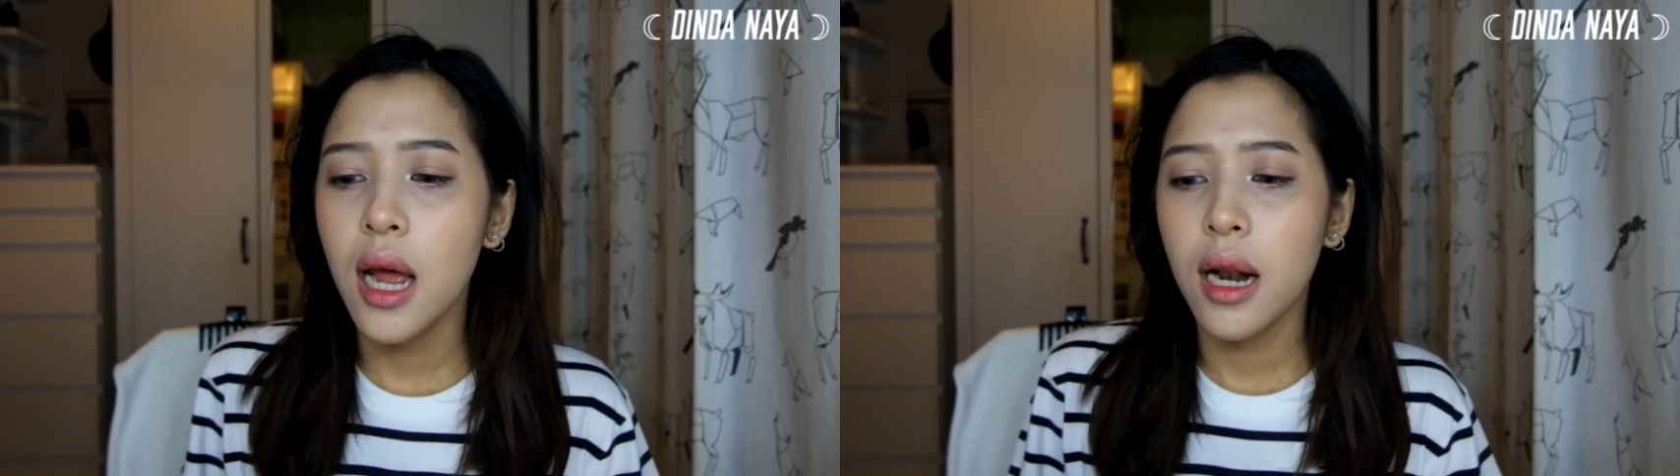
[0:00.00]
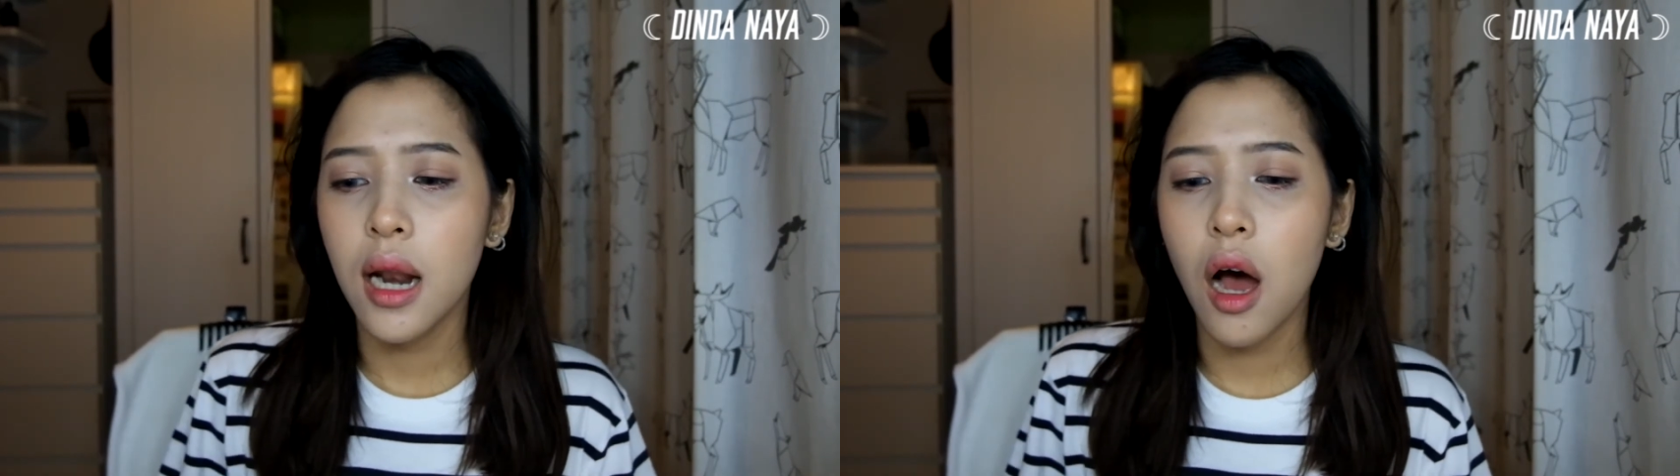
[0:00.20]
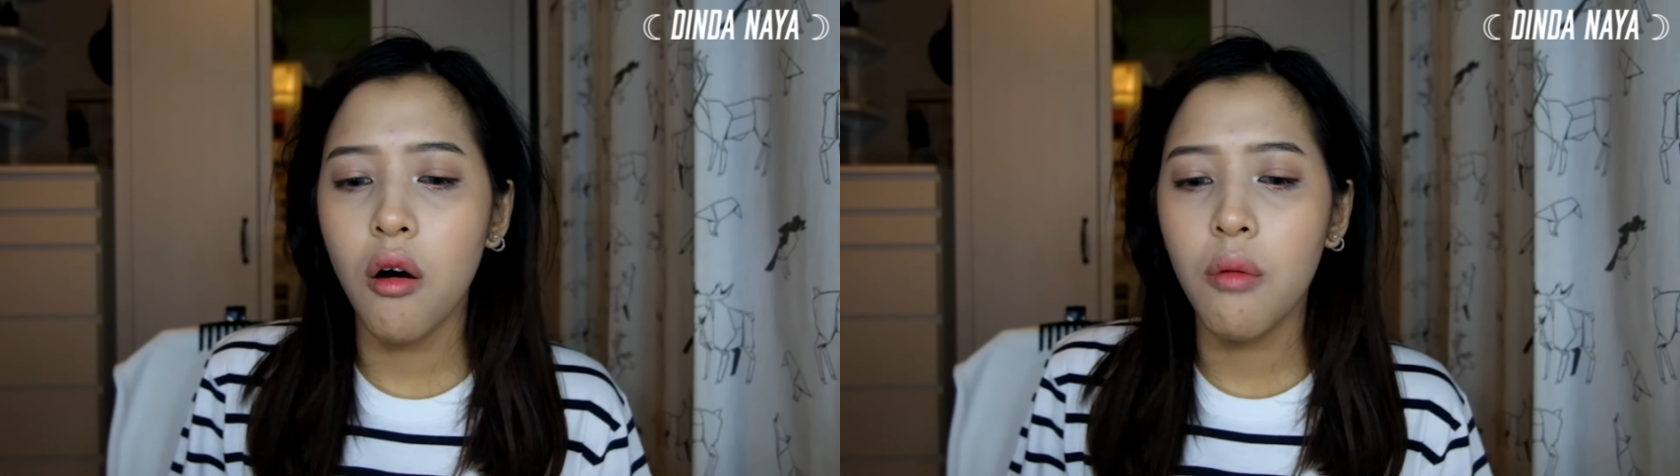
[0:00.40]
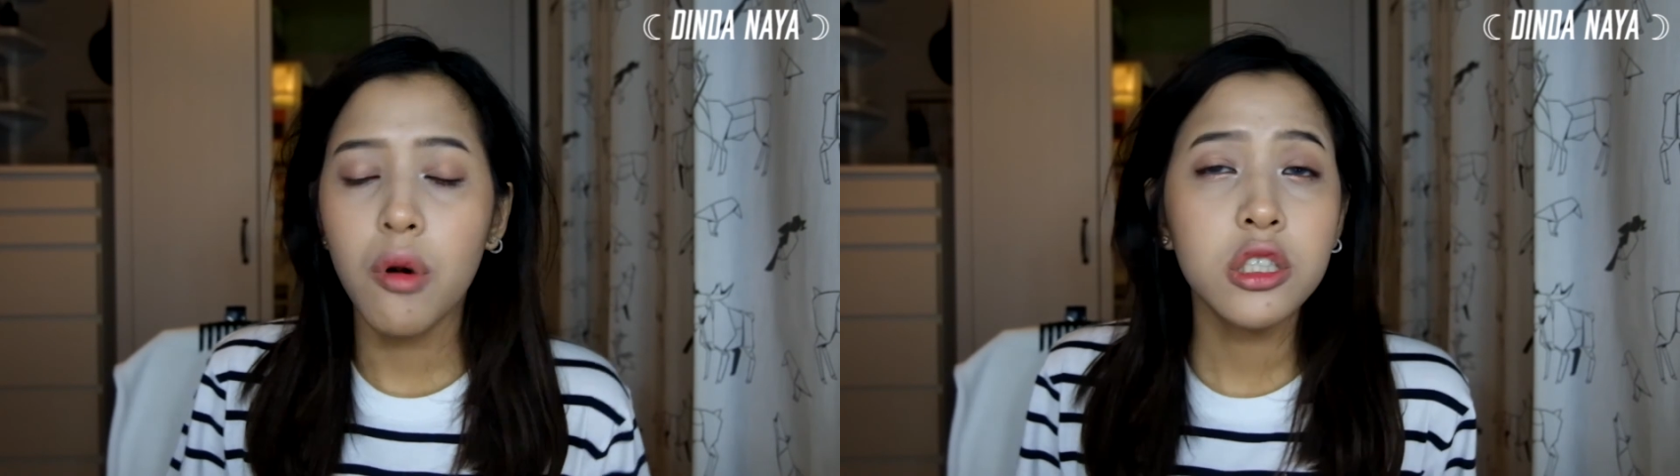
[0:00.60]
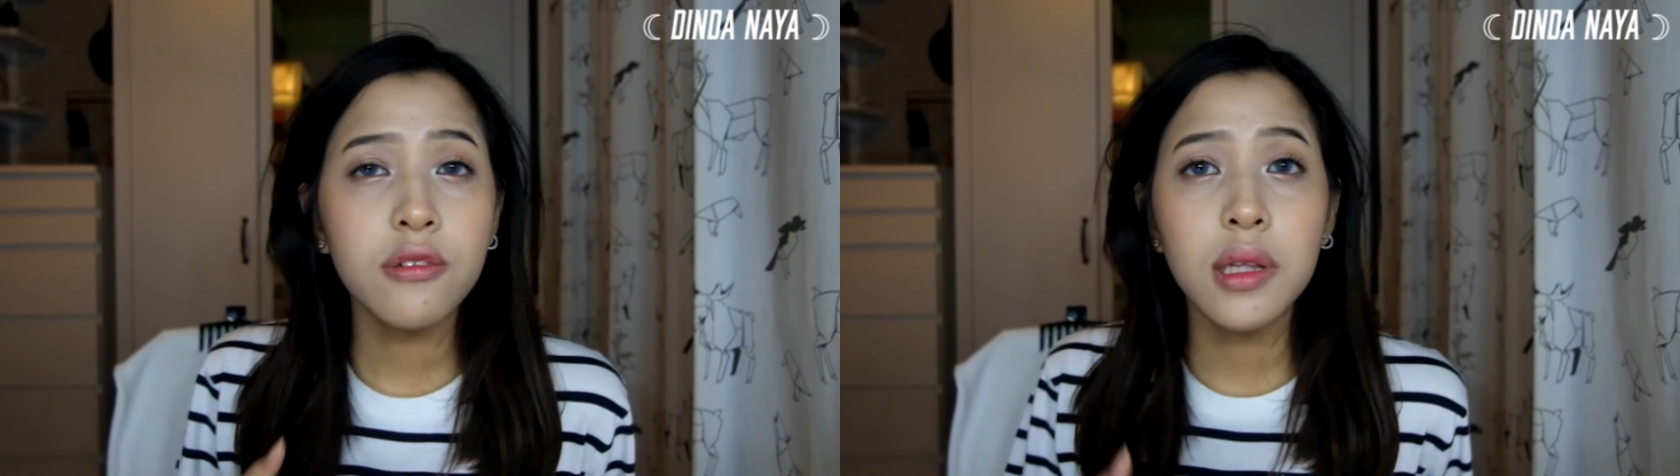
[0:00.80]
Now
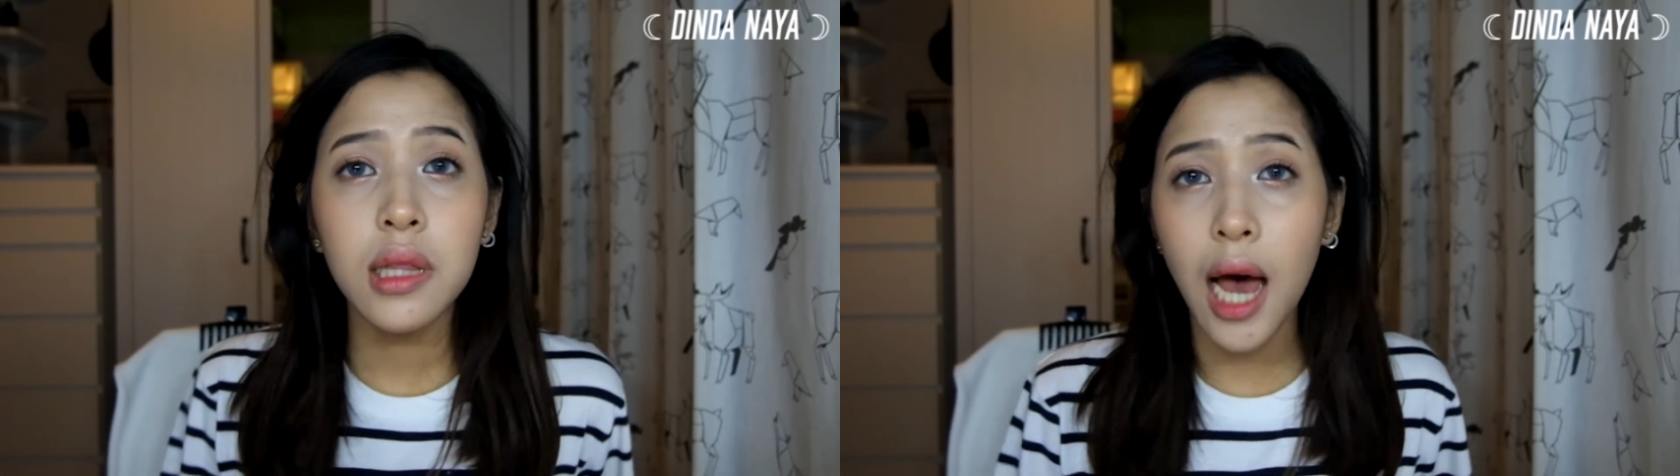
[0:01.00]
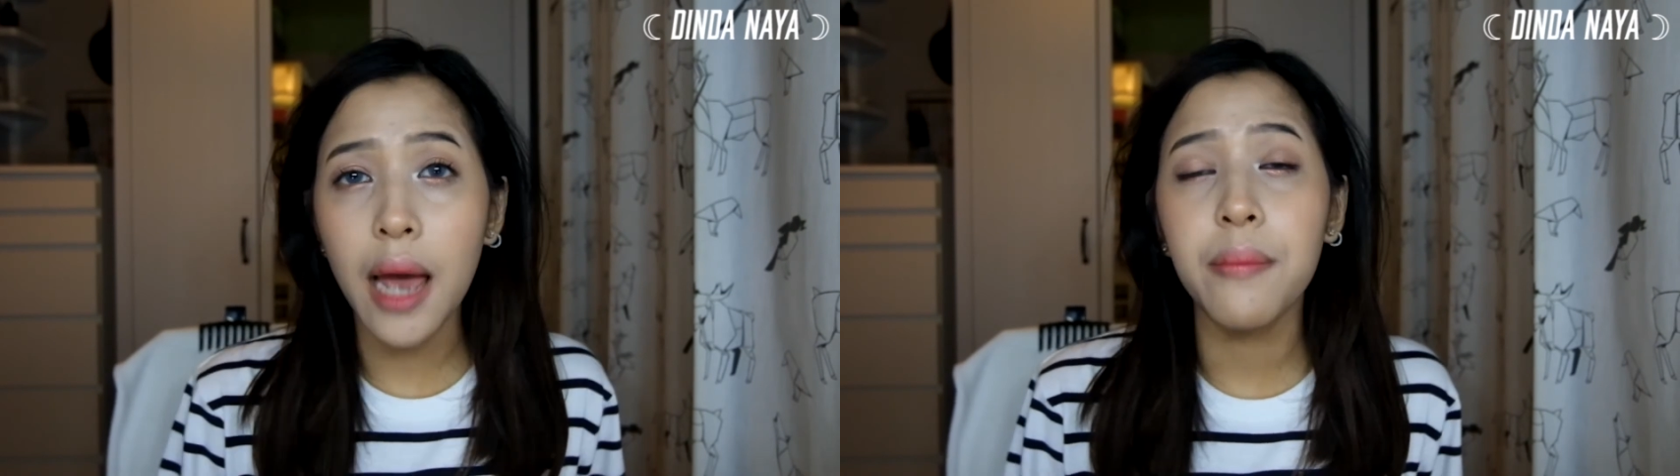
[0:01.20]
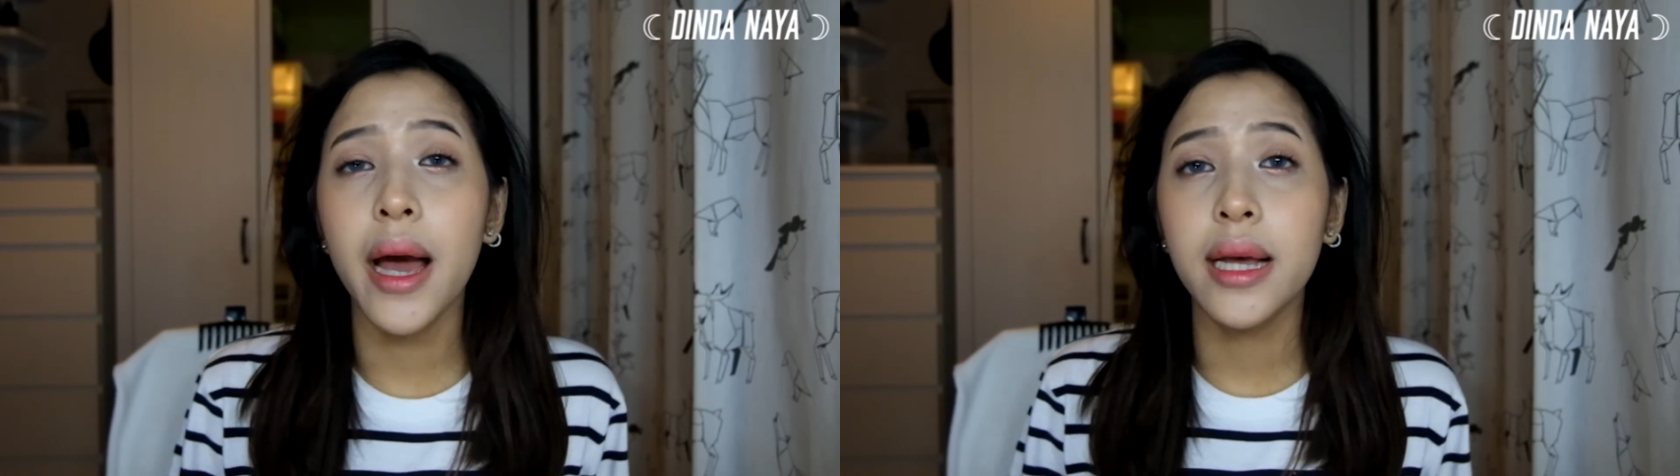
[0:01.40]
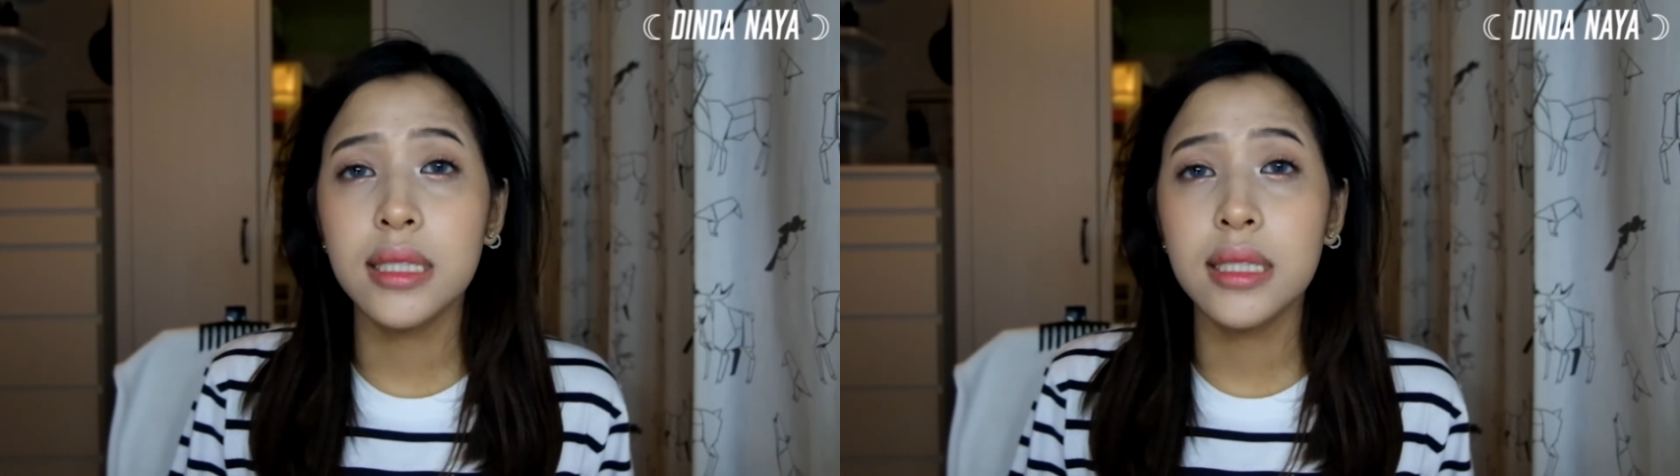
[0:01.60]
most of the time my